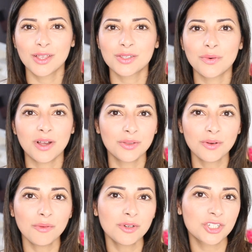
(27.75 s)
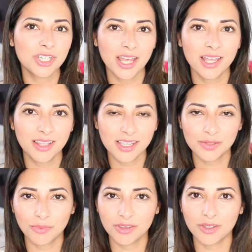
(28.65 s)
So I thought I would share
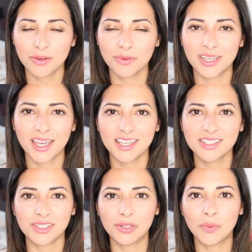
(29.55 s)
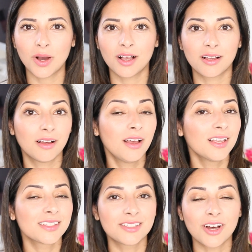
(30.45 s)
this with you in case you are
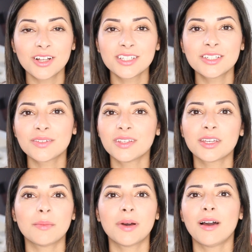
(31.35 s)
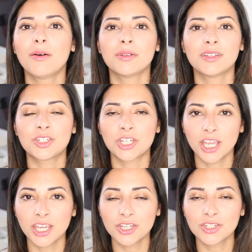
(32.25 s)
starting to think about the
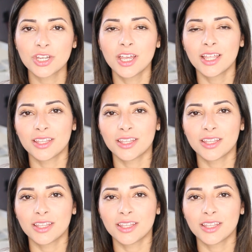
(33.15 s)
change